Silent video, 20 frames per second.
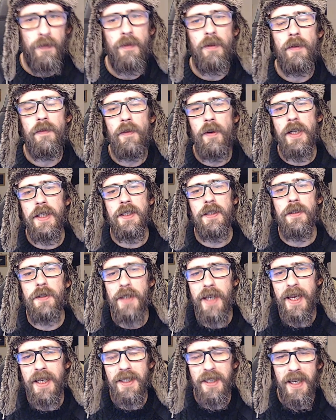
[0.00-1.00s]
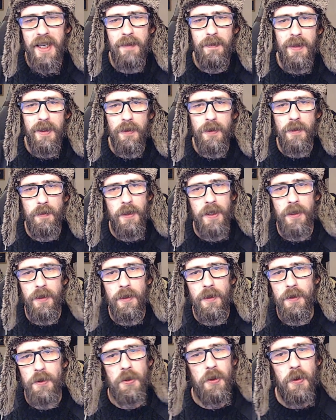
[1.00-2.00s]
for refining those endgame builds where you're
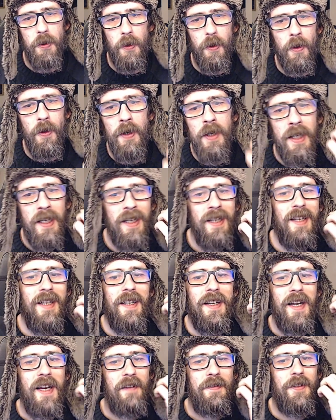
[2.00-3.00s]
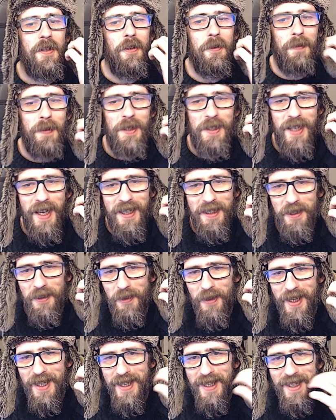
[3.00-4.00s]
not sure if 2%
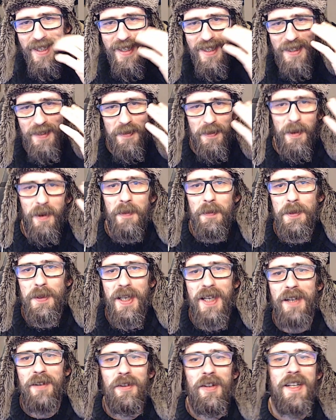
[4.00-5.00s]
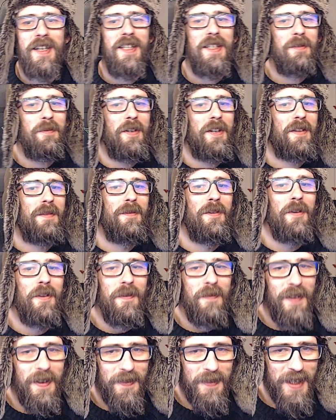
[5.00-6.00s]
crit is 12% crit is worth more
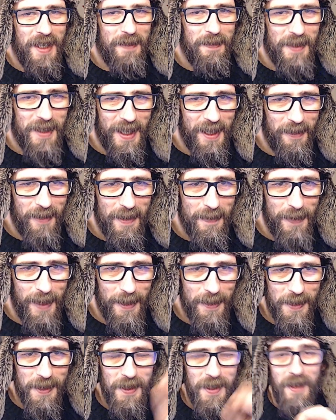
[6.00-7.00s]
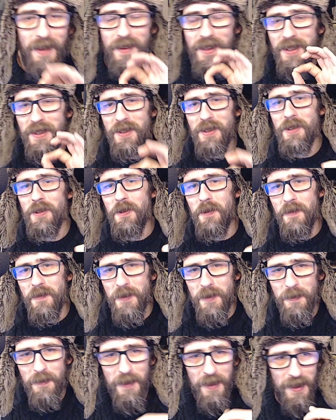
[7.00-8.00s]
than 15% crit bonus. This is the sort of
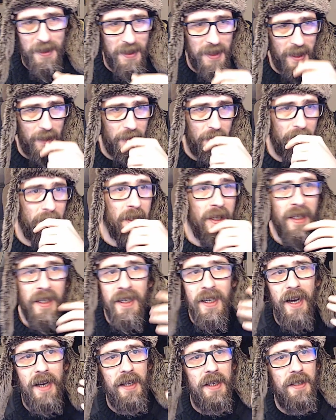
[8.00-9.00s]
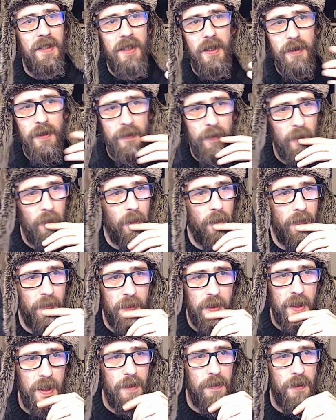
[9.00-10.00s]
tool that can tell you. And it can tell you for all of your
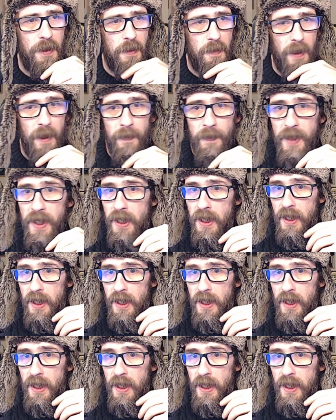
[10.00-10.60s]
skills as well.